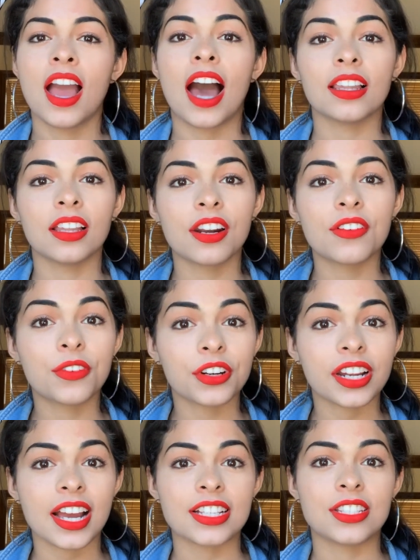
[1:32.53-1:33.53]
A lot of
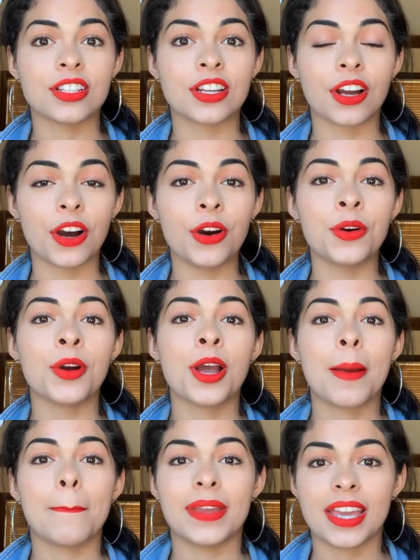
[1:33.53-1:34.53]
work has to go
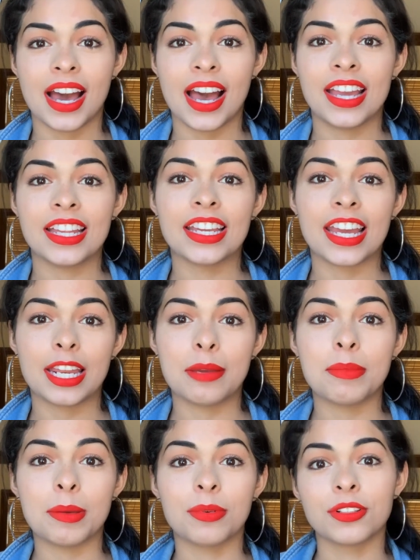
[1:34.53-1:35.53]
behind
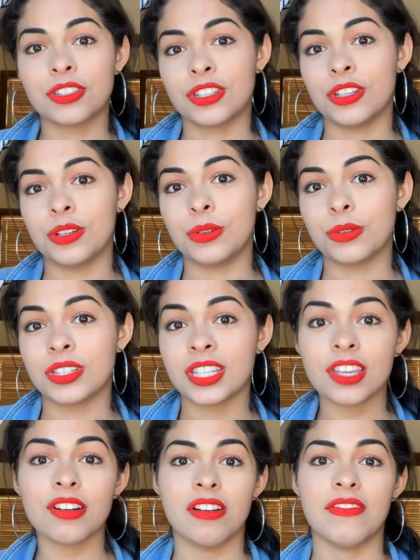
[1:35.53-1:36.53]
getting people to
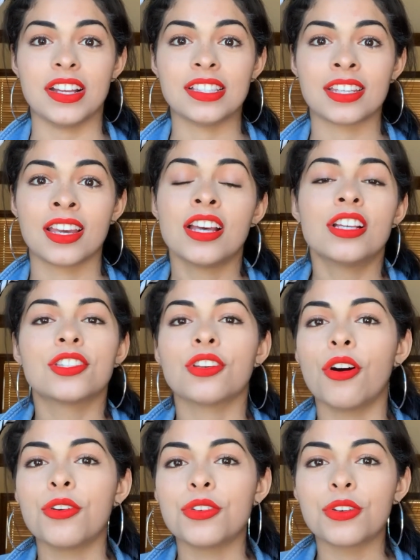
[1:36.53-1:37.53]
see your event.
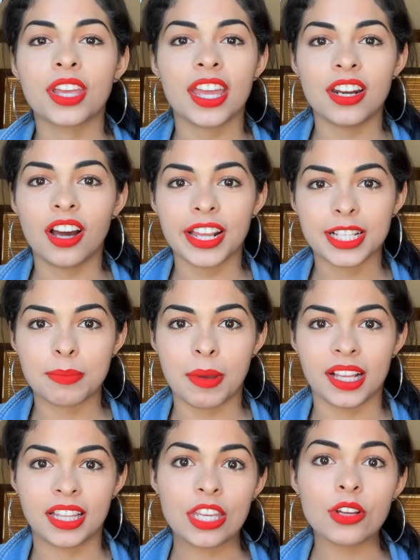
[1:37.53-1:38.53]
So you cannot
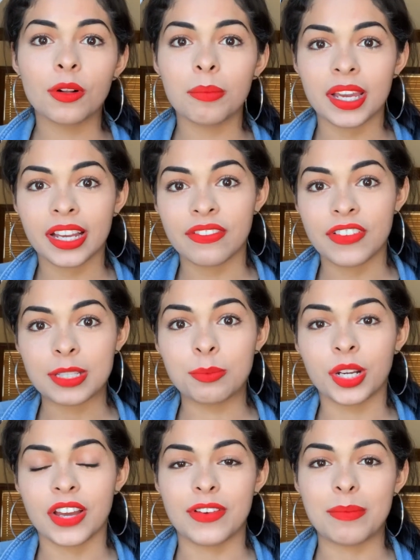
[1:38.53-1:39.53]
expect that you will make a
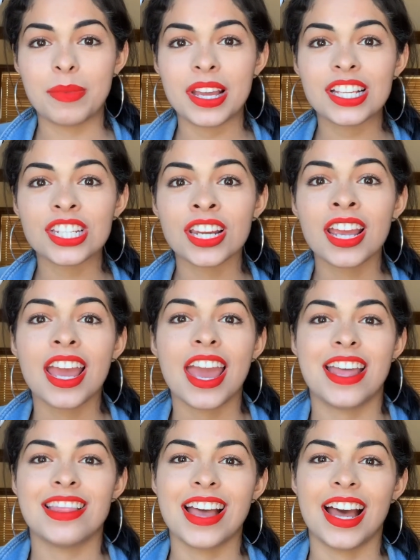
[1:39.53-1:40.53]
Facebook event page
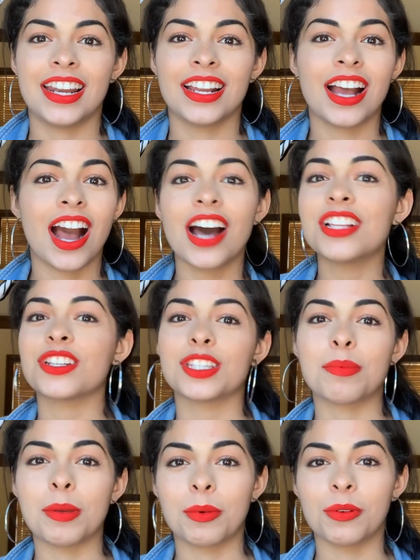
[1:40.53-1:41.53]
and that hundreds
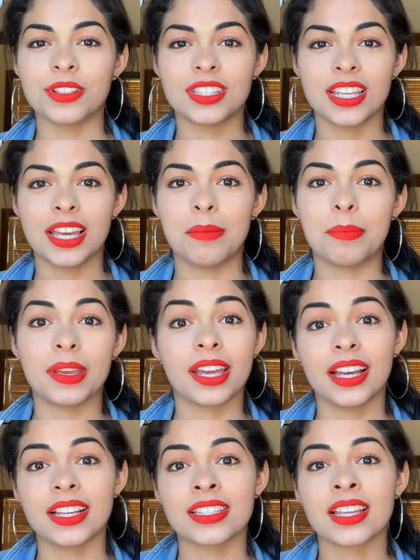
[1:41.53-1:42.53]
of people will see it,
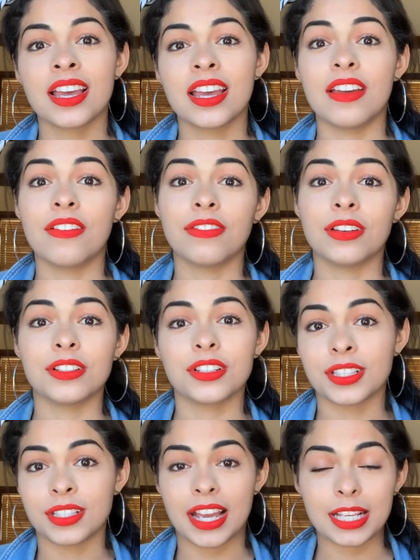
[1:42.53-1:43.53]
because if you're
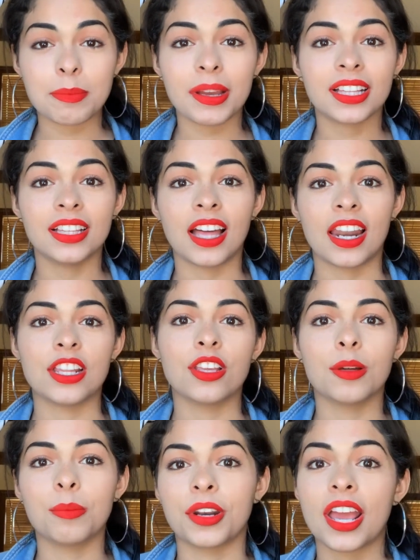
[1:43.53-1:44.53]
just expecting that and you
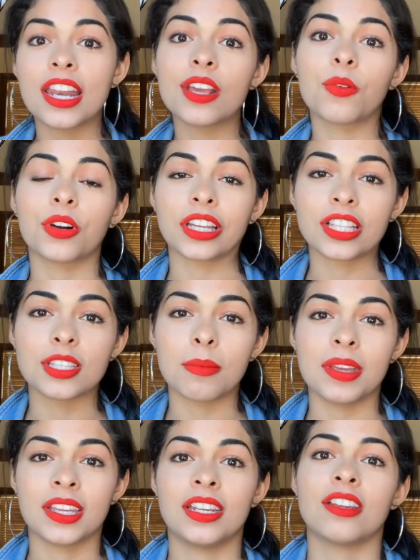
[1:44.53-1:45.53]
don't put any work into
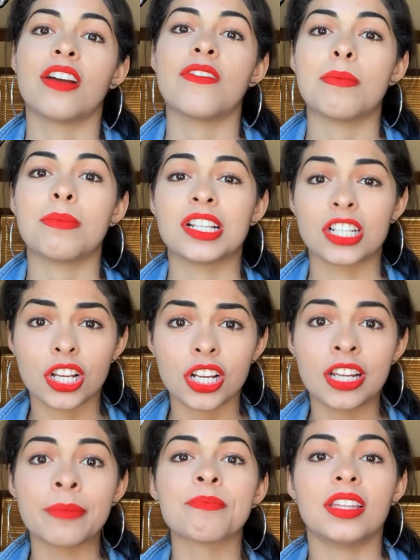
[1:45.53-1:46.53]
making your event page
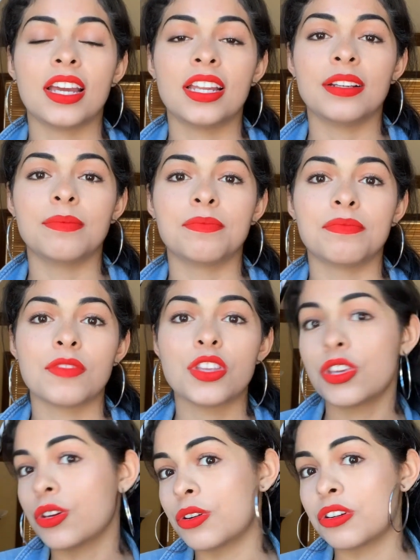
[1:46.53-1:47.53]
good, then
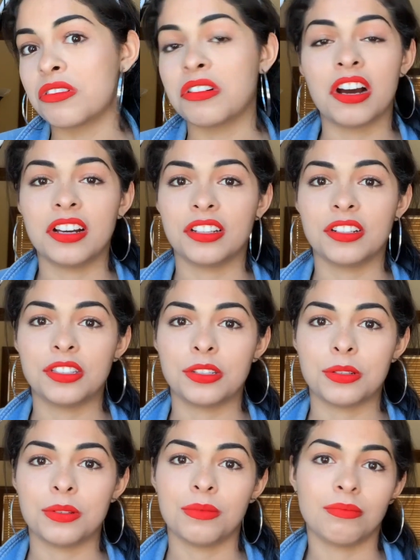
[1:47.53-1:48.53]
you're not going
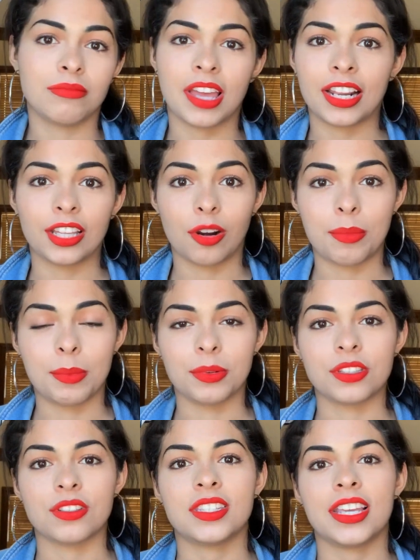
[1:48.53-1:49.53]
to get a lot of
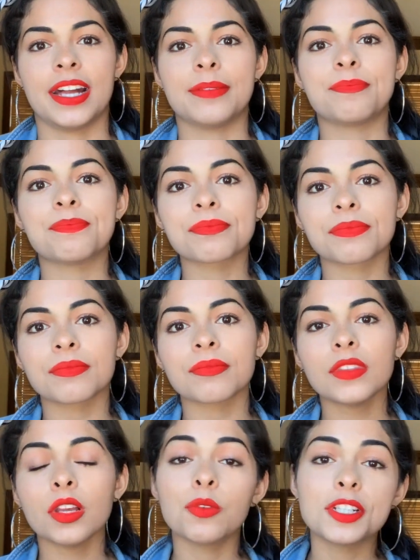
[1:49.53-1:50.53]
people to see it,
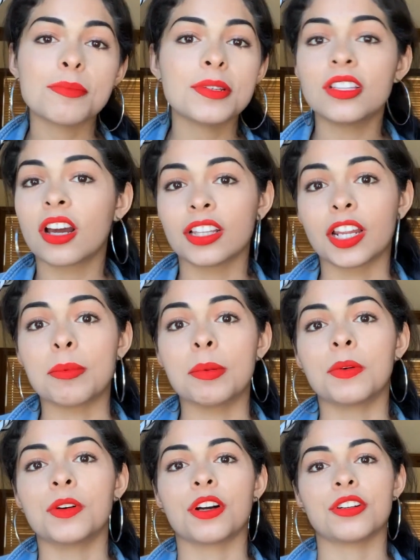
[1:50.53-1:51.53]
which means not a lot of
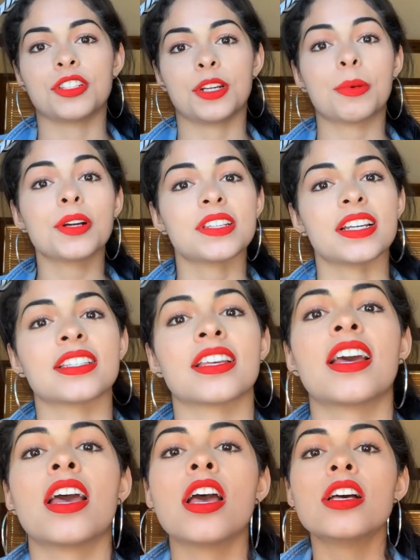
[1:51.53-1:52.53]
people will go to your protest.
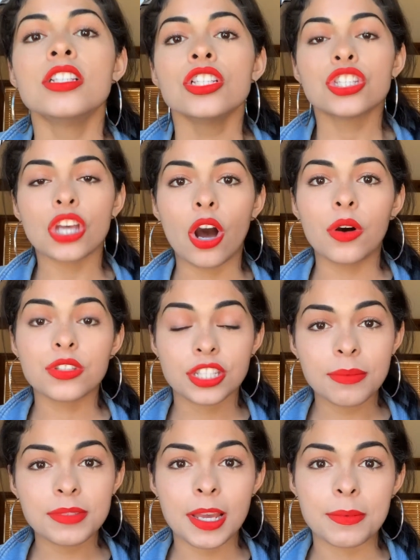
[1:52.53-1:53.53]
So
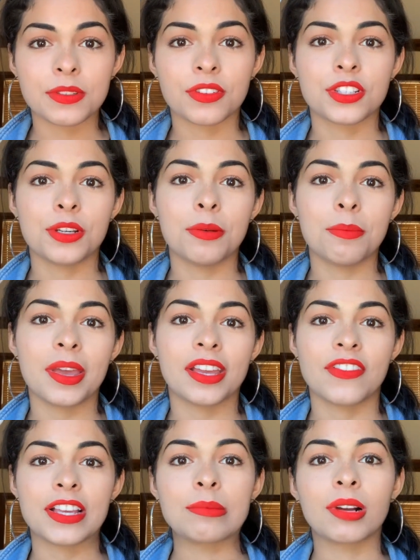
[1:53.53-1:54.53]
some tips to
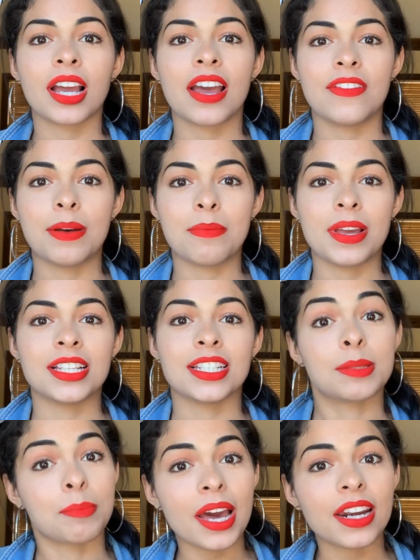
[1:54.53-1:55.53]
make Facebook event
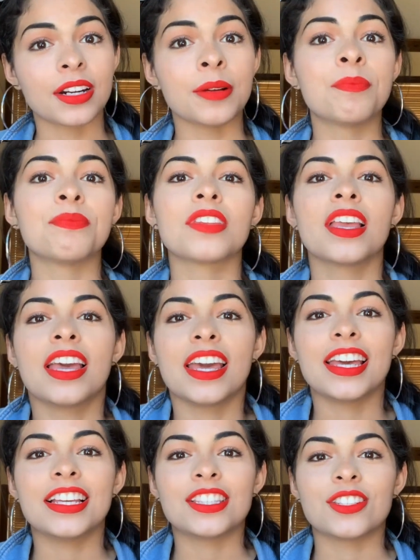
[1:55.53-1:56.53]
pages better
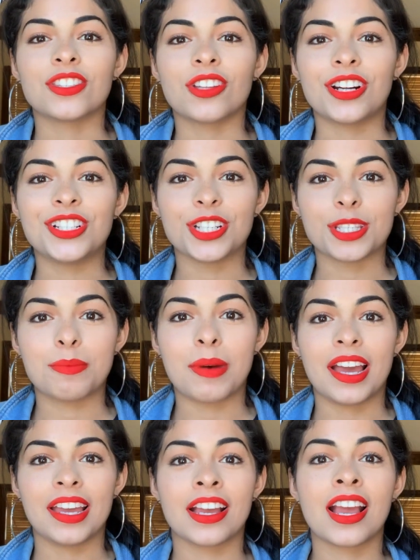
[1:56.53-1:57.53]
is to start just
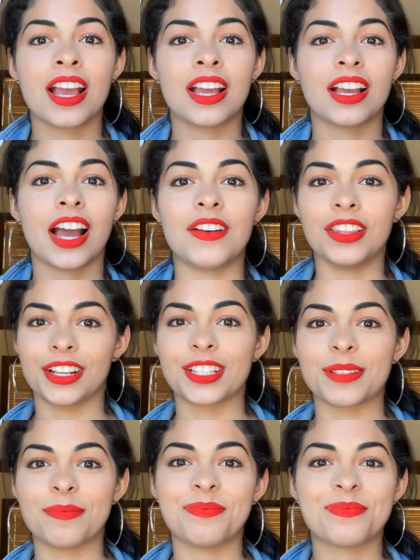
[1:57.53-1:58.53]
by how it looks.